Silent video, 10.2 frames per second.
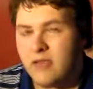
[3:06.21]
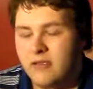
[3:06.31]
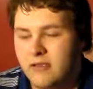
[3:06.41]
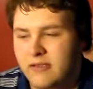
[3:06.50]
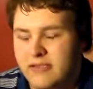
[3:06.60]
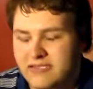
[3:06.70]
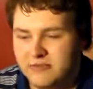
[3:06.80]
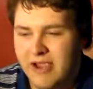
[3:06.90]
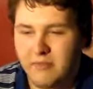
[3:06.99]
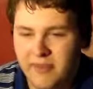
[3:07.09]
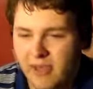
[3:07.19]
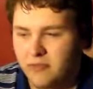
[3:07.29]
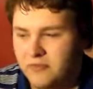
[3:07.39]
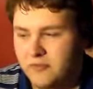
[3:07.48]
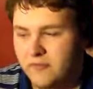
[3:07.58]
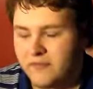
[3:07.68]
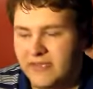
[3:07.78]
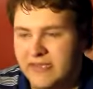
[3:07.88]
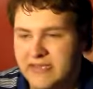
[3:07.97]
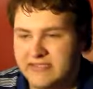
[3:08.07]
uh, his ground pound move
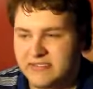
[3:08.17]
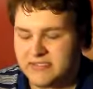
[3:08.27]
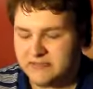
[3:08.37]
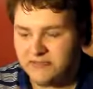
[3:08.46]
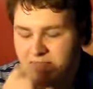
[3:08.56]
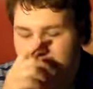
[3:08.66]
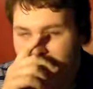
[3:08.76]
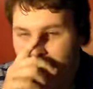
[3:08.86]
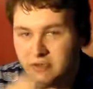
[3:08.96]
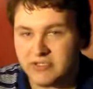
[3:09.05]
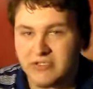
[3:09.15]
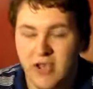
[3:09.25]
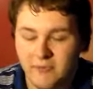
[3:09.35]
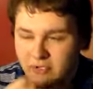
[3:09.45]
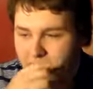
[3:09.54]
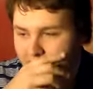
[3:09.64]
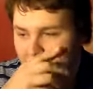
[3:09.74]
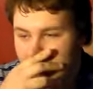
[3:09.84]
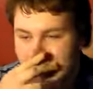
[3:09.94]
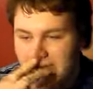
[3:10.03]
and his just power to uppercut.